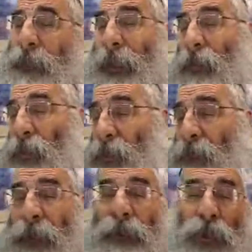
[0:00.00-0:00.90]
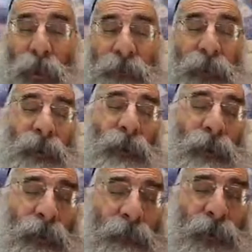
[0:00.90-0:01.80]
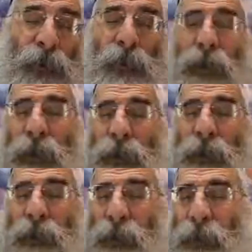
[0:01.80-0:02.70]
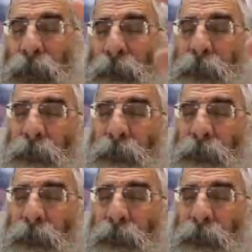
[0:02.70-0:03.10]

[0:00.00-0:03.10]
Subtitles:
But that also means, obviously, that Nefesh Elokis is therefore